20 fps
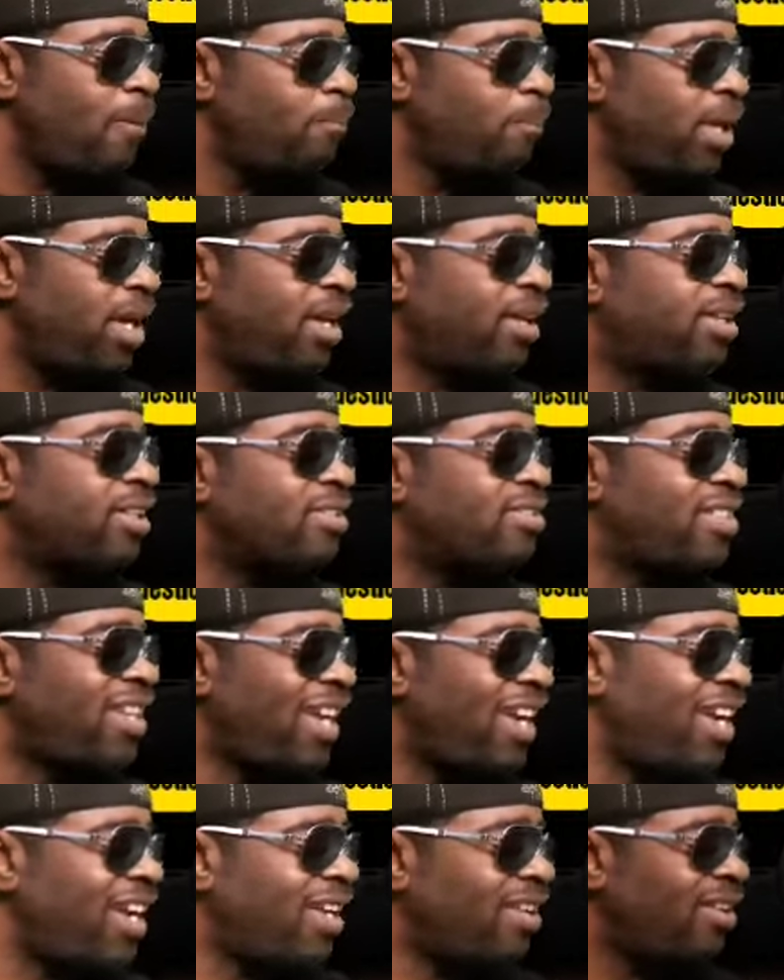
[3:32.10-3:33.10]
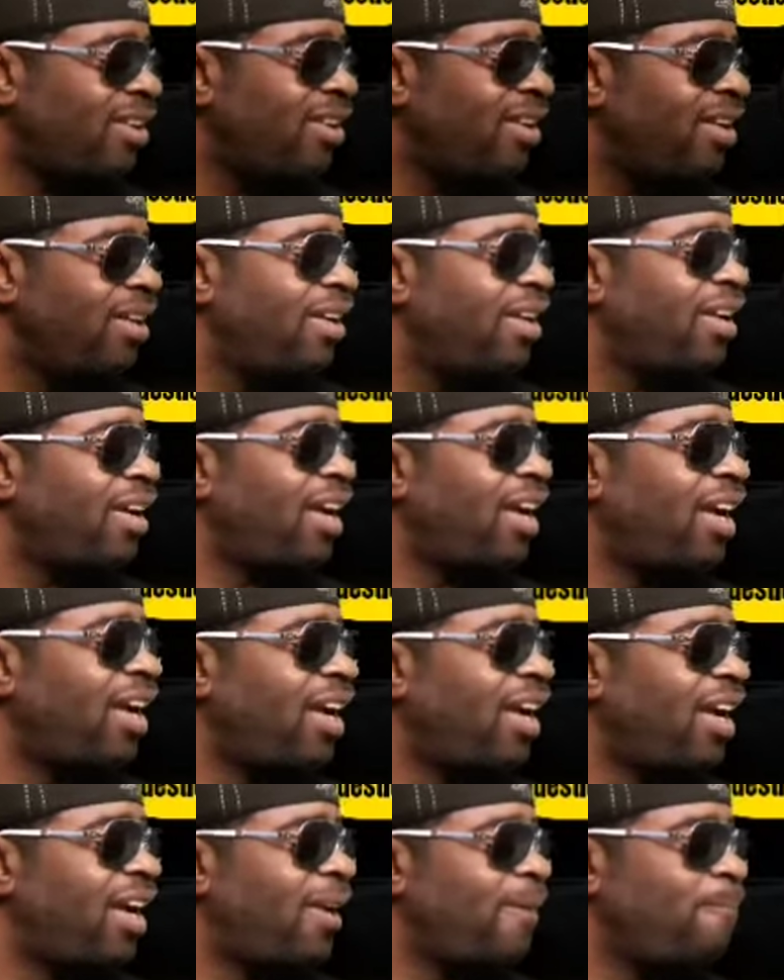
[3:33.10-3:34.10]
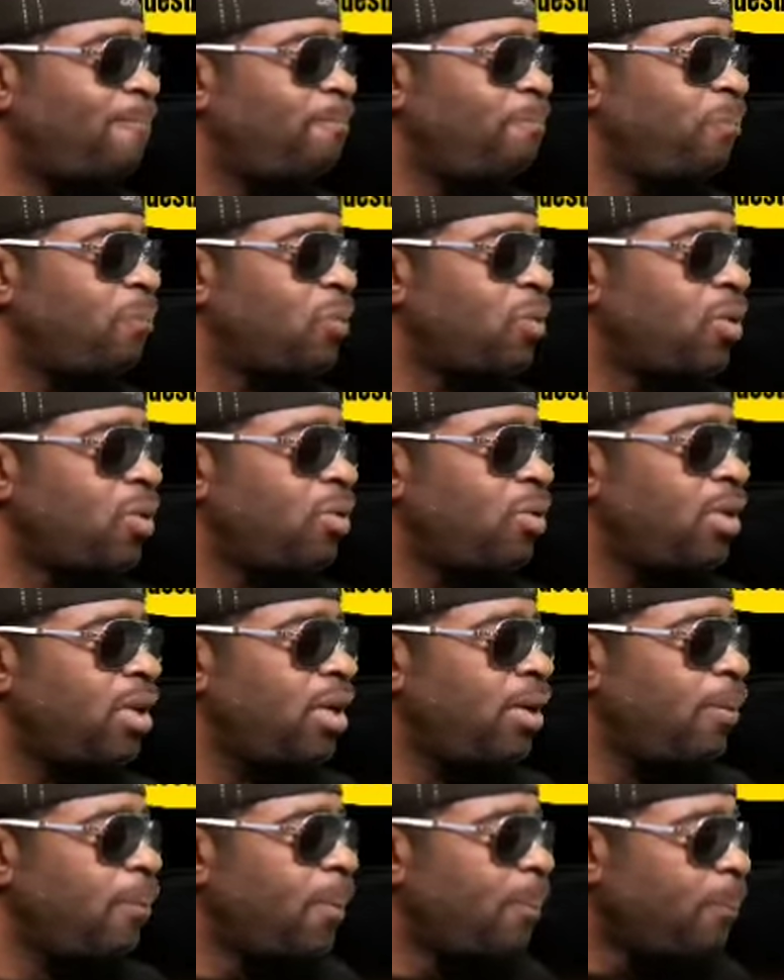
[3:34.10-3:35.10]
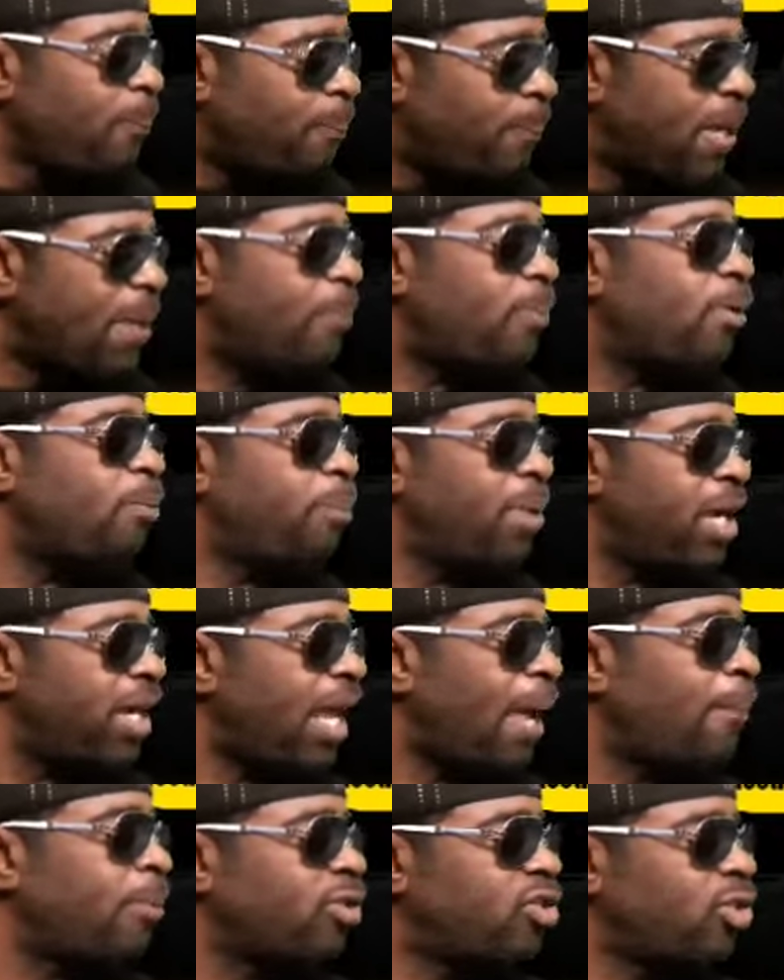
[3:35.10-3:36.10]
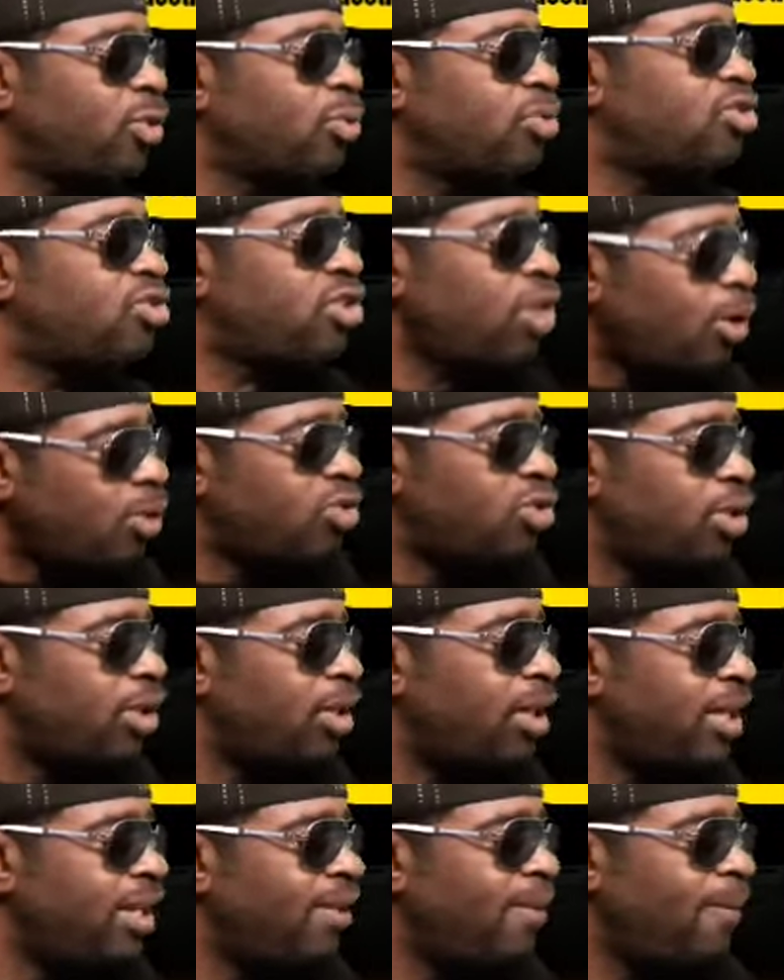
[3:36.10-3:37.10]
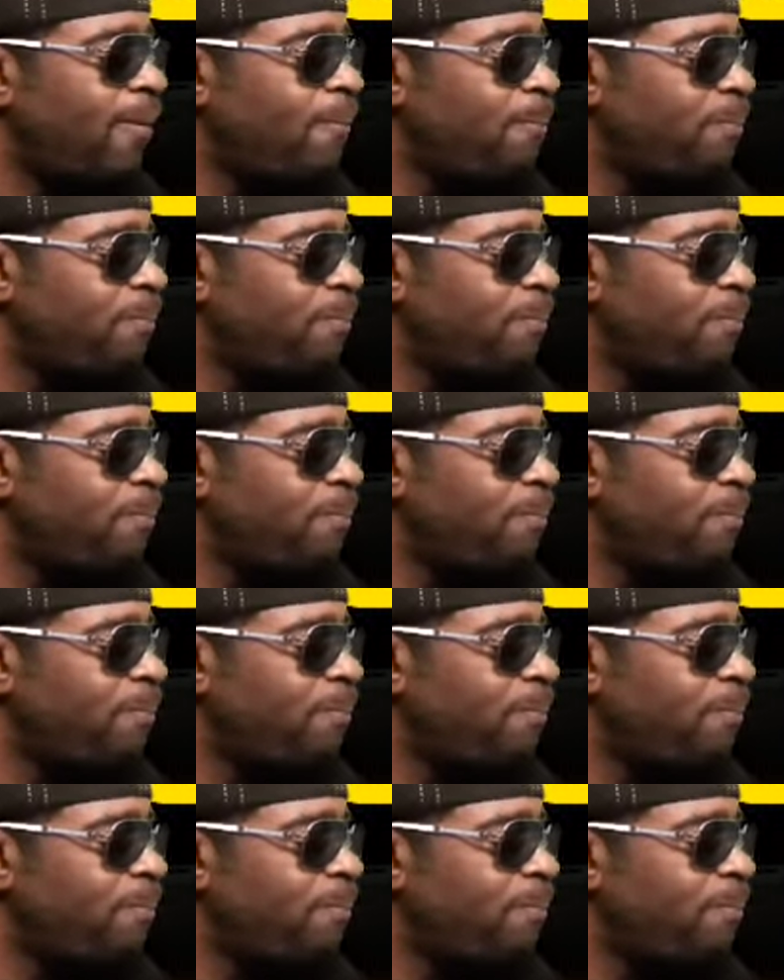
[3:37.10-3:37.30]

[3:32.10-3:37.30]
being contained and people being able to socially